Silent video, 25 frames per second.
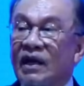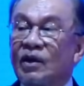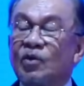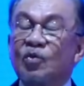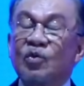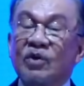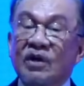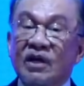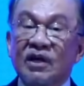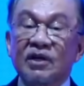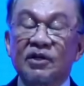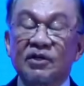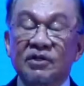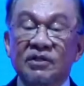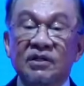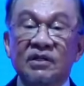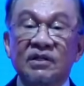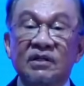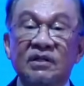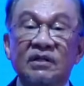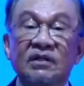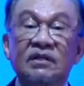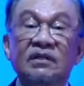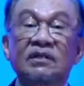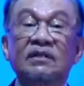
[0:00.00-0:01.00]

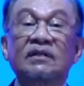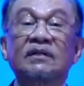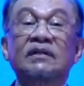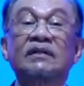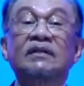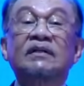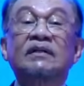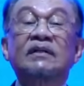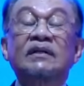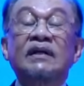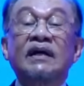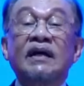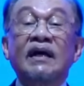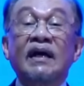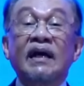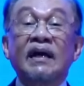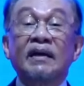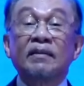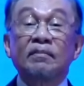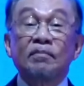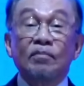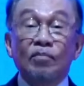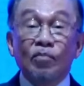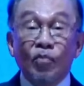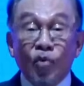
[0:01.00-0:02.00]
education,
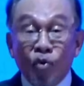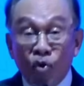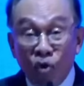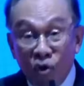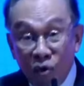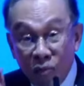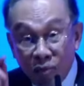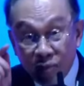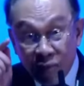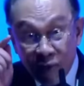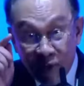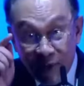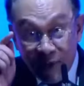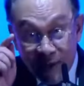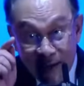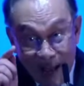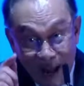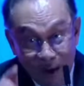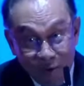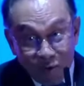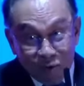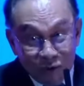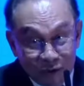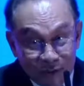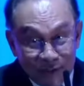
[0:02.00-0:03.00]
and more
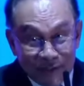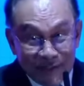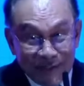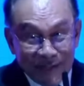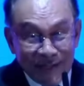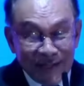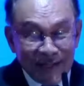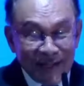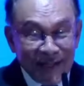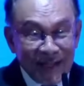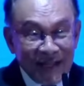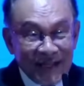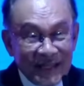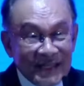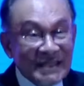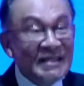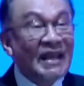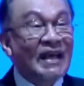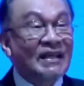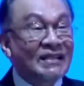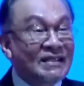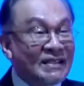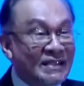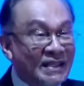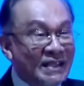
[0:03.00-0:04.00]
pronounced
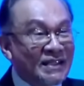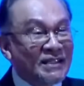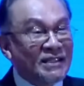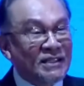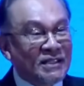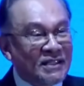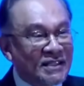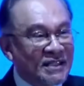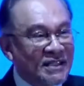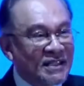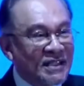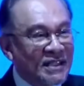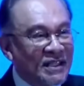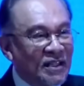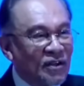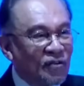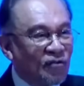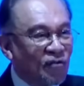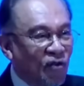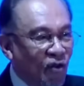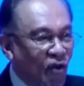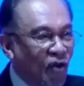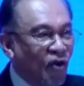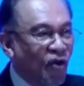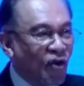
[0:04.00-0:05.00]
justice
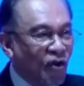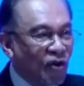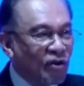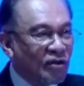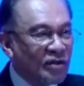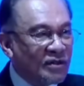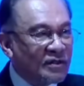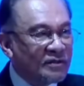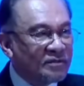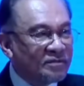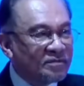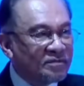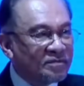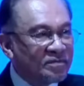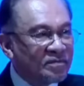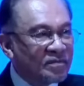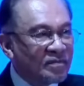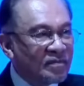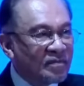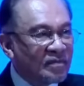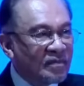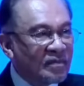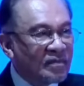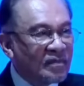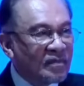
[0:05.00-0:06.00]
for all.
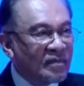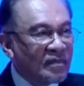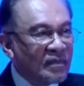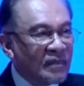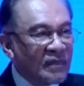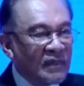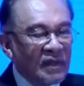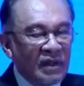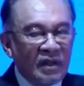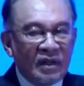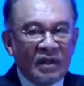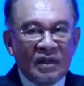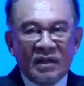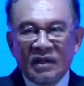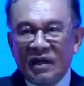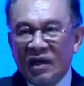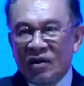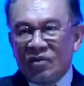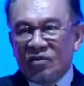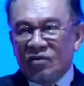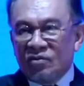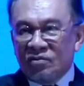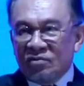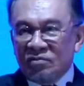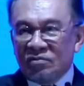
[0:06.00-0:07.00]

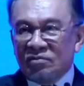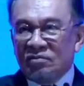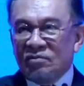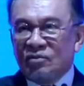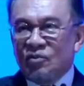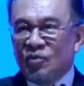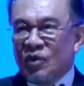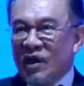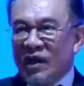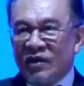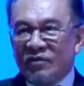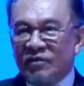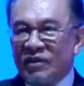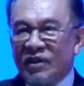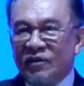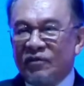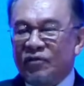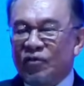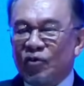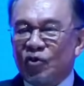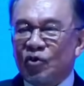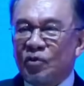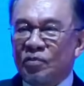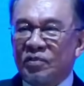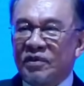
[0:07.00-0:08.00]
Now, we have
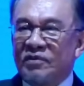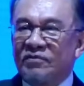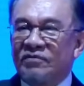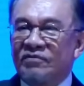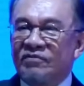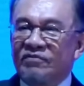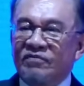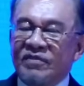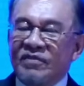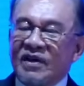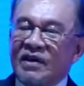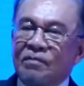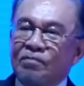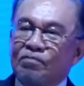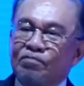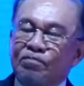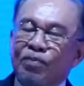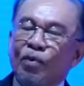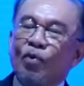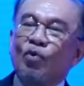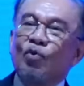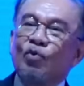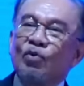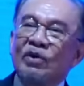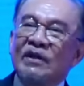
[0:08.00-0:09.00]
therefore to be very
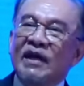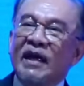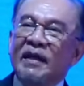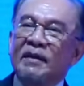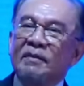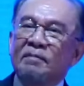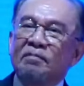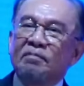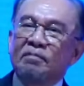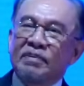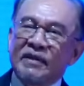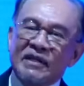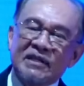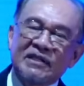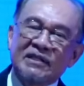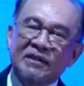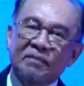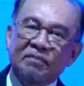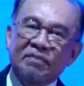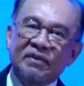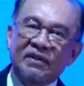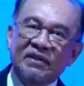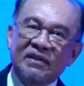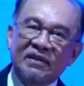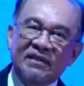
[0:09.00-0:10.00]
bold and
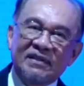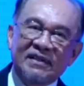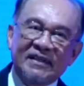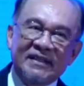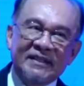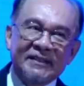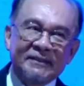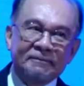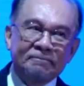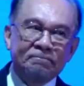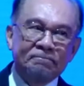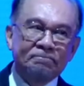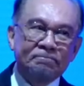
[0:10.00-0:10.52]
principled.